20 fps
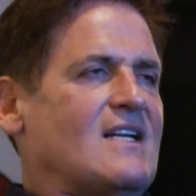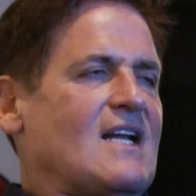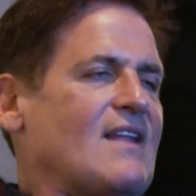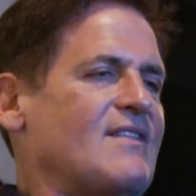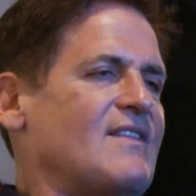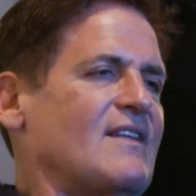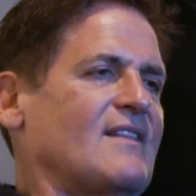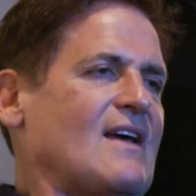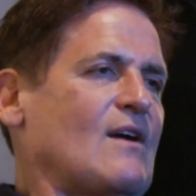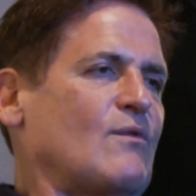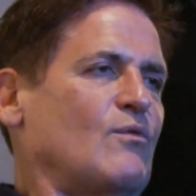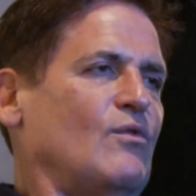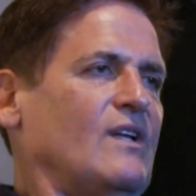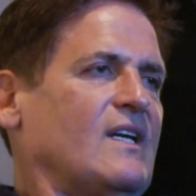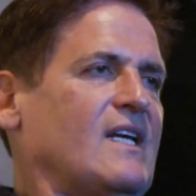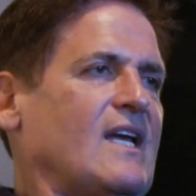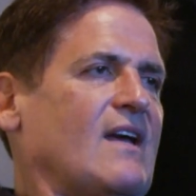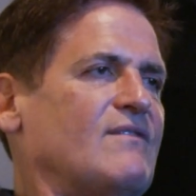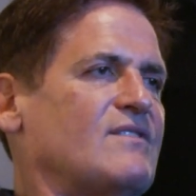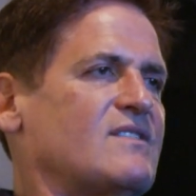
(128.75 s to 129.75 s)
And I think that
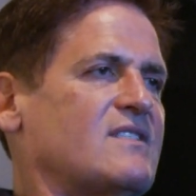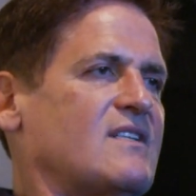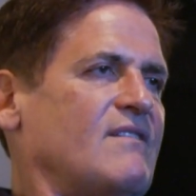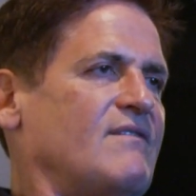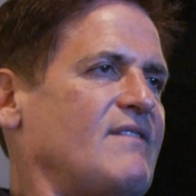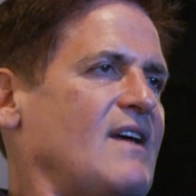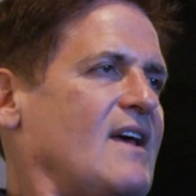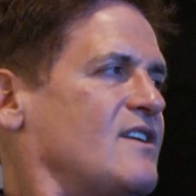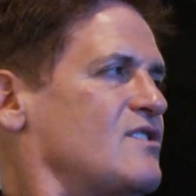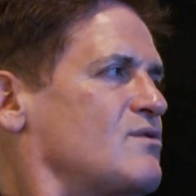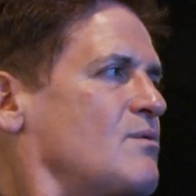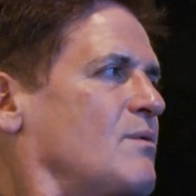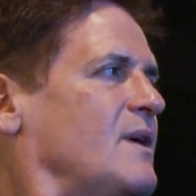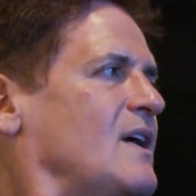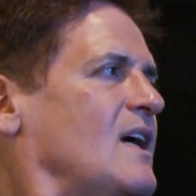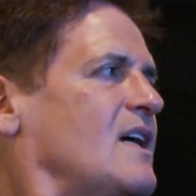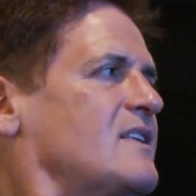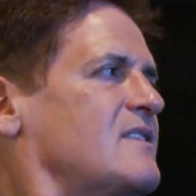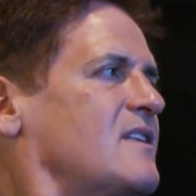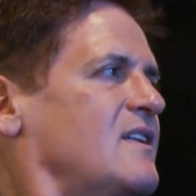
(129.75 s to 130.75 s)
really gave us an advantage when we
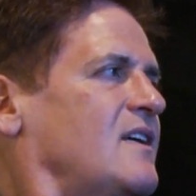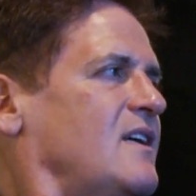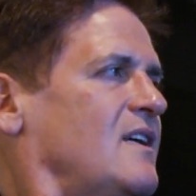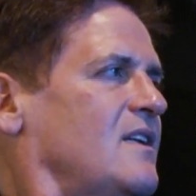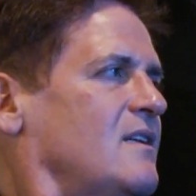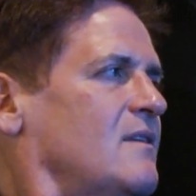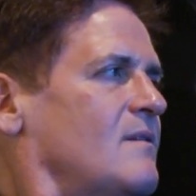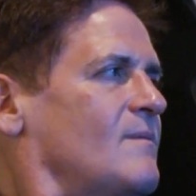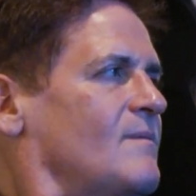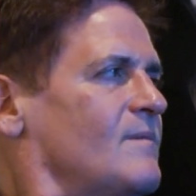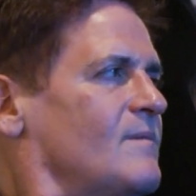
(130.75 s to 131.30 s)
got to the Heat.